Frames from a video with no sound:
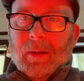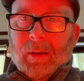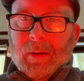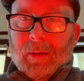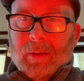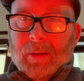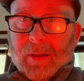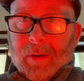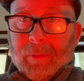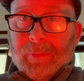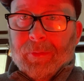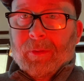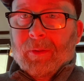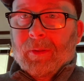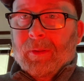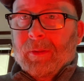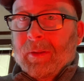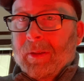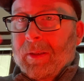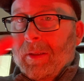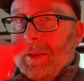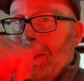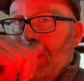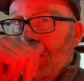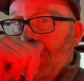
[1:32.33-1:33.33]

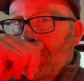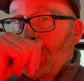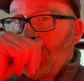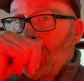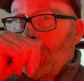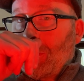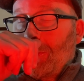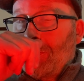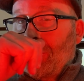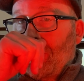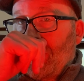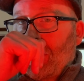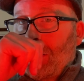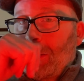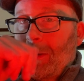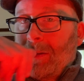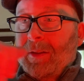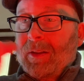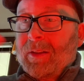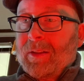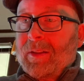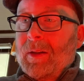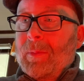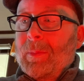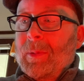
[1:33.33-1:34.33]
definitely is motivated
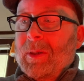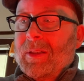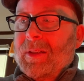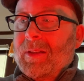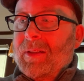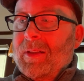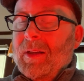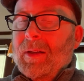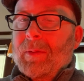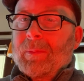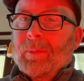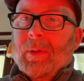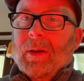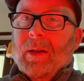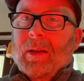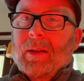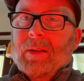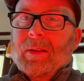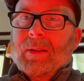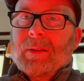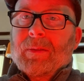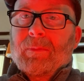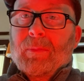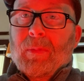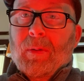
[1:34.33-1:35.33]
to some extent by
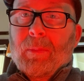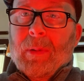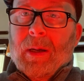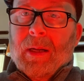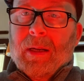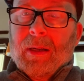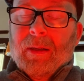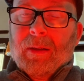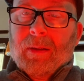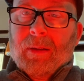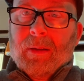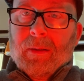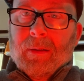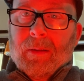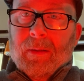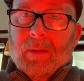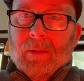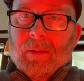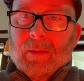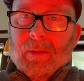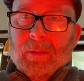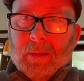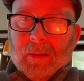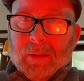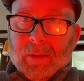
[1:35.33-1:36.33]
this mimetic
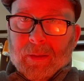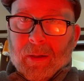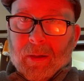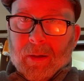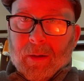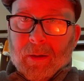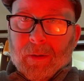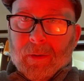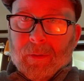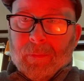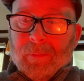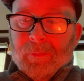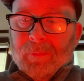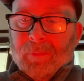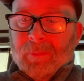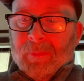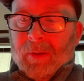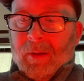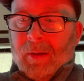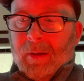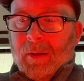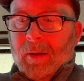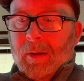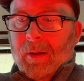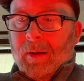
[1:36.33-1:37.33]
desire.
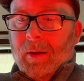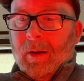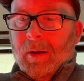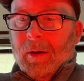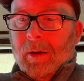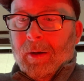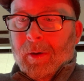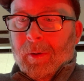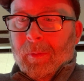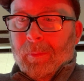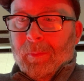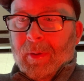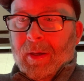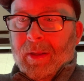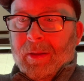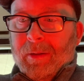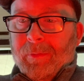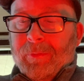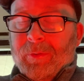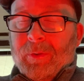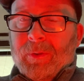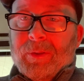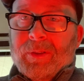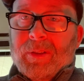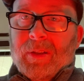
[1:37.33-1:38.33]
And the
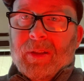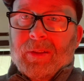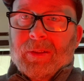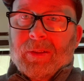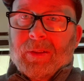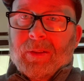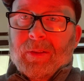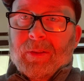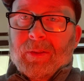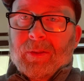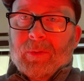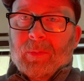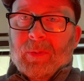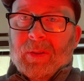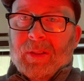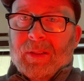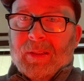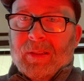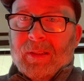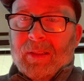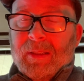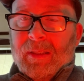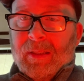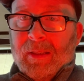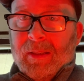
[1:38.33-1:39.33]
first instance we
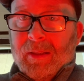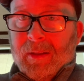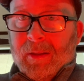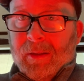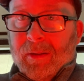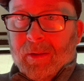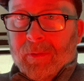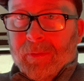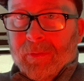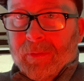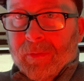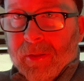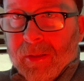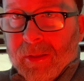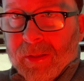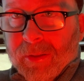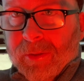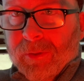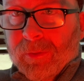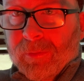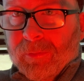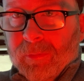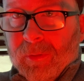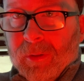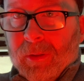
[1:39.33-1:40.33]
see of
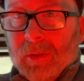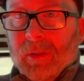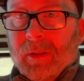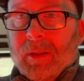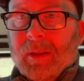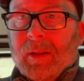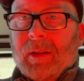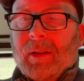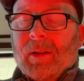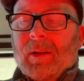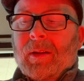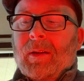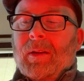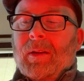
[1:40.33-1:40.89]
this really